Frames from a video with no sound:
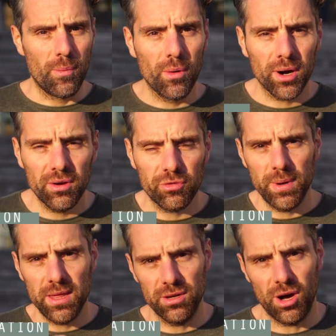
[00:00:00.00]
more
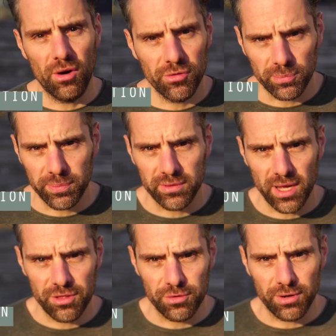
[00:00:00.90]
information of your
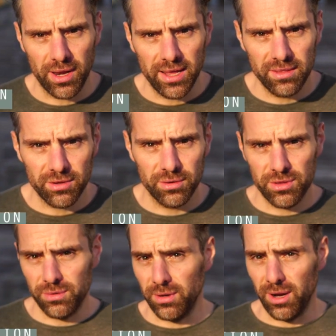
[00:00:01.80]
potential clients so
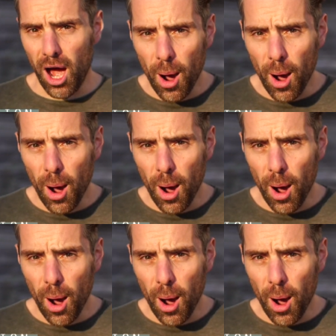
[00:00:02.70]
that you can